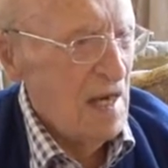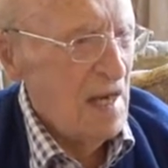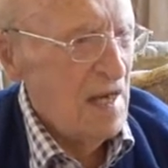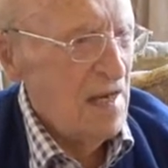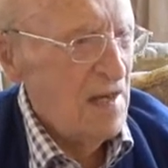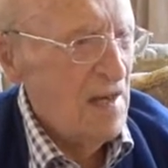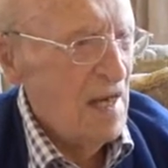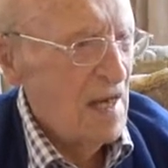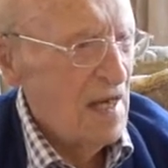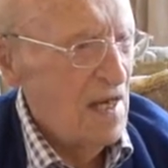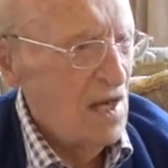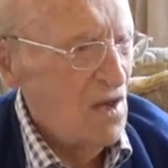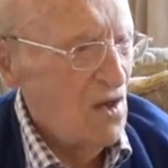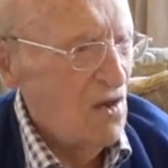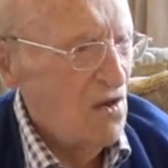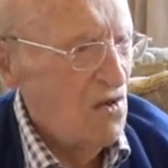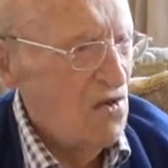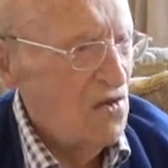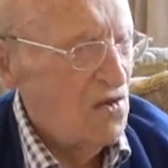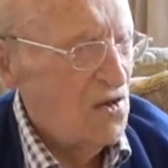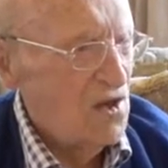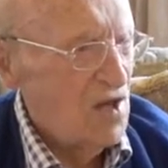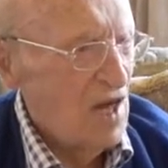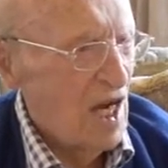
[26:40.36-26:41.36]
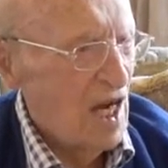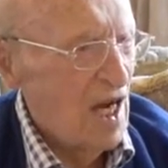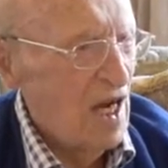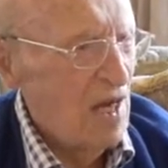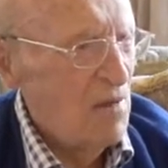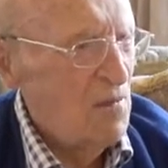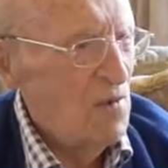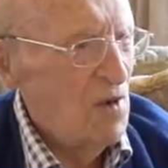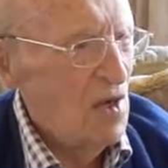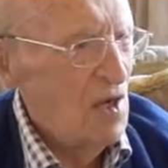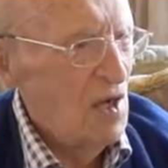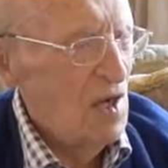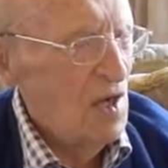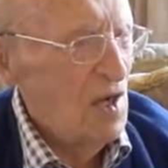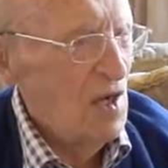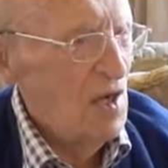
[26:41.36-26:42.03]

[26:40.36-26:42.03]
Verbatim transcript: Then at lunchtime,